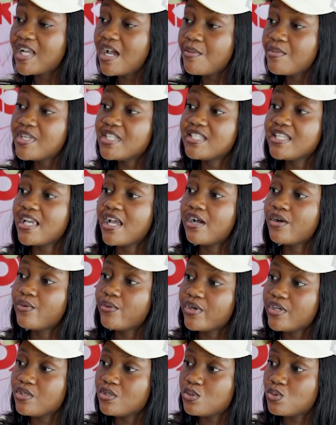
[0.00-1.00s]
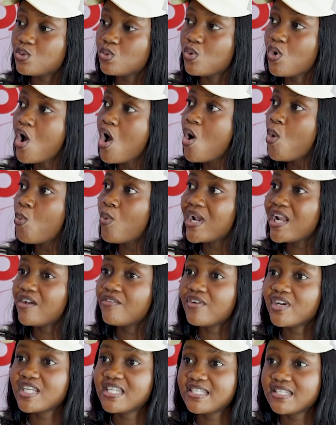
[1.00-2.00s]
That means he agrees to
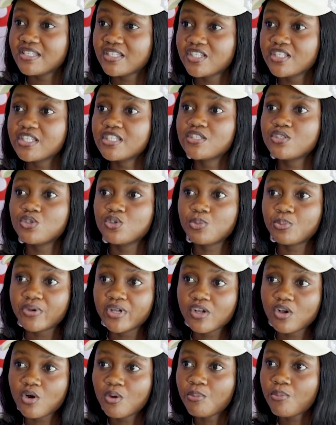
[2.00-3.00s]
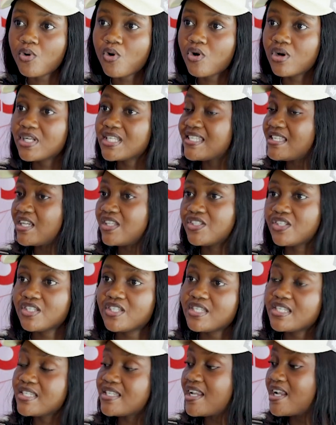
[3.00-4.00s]
whatever decisions you bring on board,
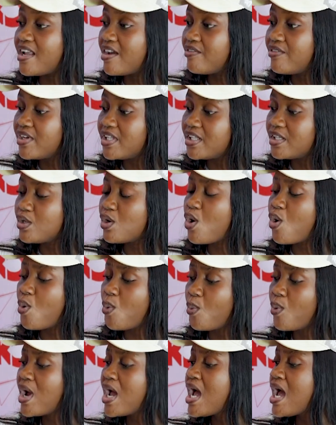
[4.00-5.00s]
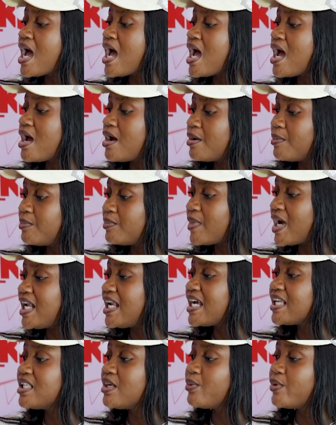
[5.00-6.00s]
suggestions and everything. Oh, I
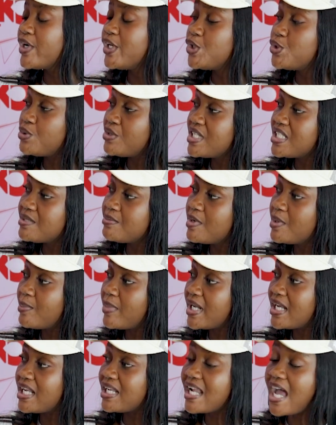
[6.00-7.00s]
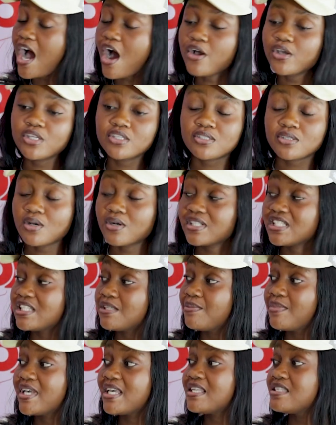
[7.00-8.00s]
like the way you treat me, but then how you talk
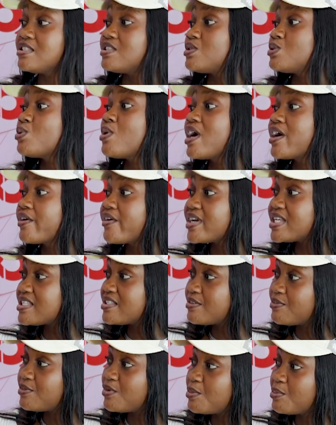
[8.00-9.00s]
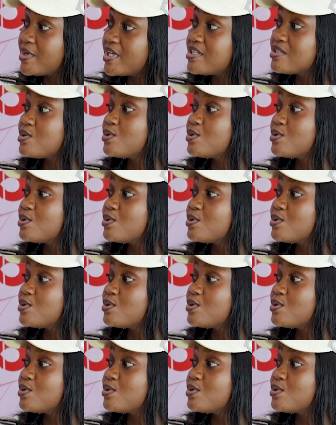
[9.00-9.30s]
to me is too aggressive for me.